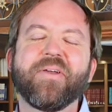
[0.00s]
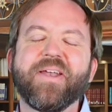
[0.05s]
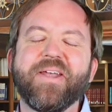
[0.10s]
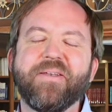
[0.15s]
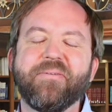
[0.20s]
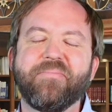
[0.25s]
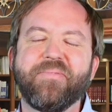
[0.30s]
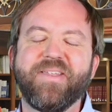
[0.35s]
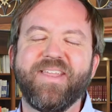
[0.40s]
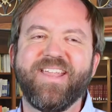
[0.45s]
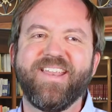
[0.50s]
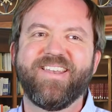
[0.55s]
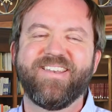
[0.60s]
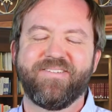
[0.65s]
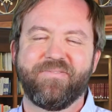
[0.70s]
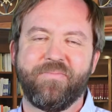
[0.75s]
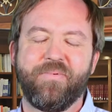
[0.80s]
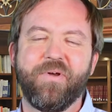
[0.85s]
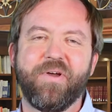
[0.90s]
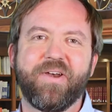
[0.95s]
going to
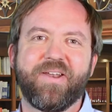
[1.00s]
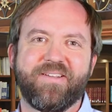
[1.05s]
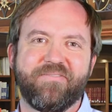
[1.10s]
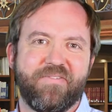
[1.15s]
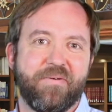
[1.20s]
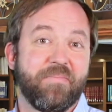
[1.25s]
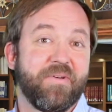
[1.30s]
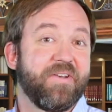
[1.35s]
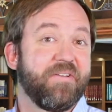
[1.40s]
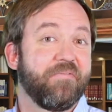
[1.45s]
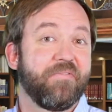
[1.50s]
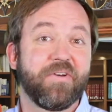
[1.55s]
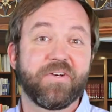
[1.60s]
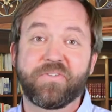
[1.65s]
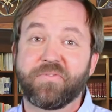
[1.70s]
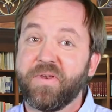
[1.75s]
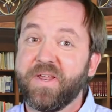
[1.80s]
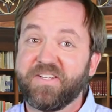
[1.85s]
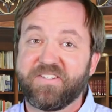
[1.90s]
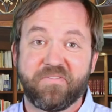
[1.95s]
read work from a
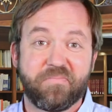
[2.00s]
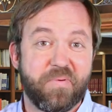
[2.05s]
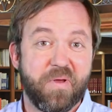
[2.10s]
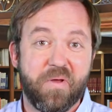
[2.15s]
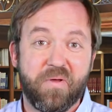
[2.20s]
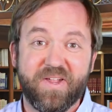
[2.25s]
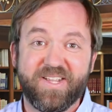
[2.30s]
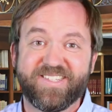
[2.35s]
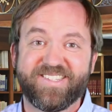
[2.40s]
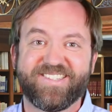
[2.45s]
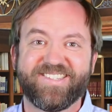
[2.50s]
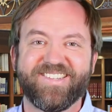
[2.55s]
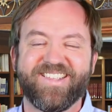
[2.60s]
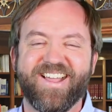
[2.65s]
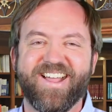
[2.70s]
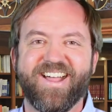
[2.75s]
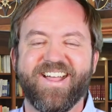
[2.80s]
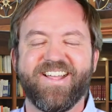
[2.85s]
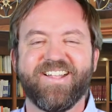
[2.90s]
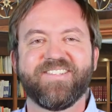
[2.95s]
diverse range of poets,
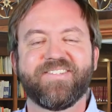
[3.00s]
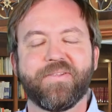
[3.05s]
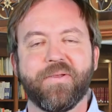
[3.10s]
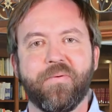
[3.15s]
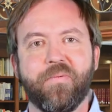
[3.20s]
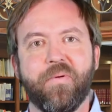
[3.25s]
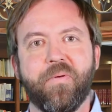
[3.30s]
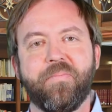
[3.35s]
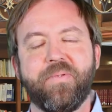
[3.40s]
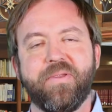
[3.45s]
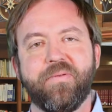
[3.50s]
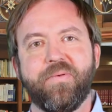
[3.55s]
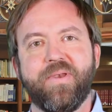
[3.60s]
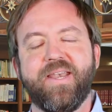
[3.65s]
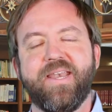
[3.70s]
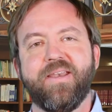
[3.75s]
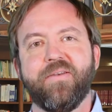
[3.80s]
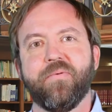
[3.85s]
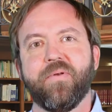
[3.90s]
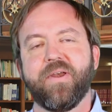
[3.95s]
and so we'll be
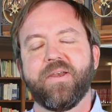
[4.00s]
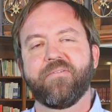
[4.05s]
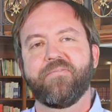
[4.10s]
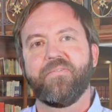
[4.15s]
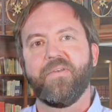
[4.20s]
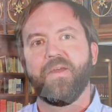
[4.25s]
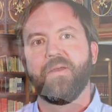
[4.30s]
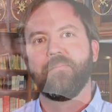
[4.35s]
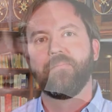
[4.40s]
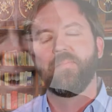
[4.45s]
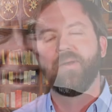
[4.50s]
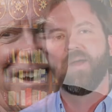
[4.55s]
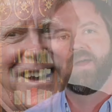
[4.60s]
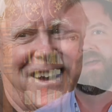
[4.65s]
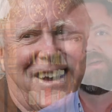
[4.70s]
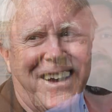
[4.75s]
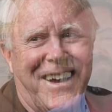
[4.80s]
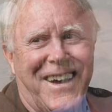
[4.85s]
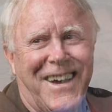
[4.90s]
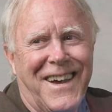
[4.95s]
reading work from
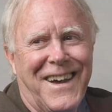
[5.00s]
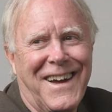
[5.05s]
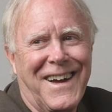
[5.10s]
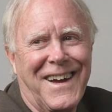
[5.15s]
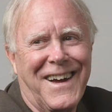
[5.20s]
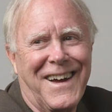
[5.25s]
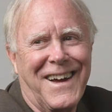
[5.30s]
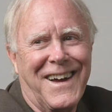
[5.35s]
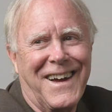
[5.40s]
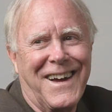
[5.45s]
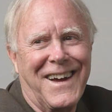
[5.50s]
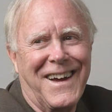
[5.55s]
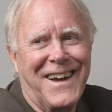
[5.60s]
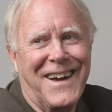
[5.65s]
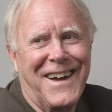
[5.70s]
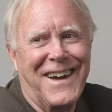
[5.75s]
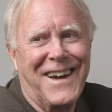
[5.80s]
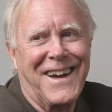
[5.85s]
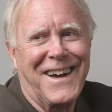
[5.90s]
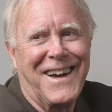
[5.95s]
writers
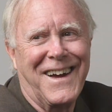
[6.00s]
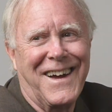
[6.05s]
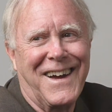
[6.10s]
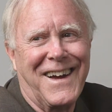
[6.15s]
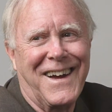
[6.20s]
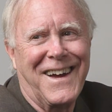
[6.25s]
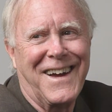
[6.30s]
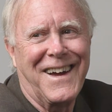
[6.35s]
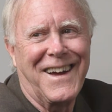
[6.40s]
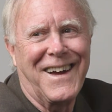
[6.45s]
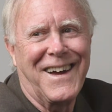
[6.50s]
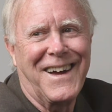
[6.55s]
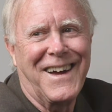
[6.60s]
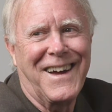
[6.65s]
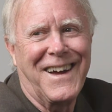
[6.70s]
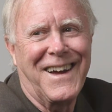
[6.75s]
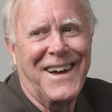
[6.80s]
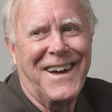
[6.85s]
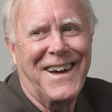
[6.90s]
like Robert Hass,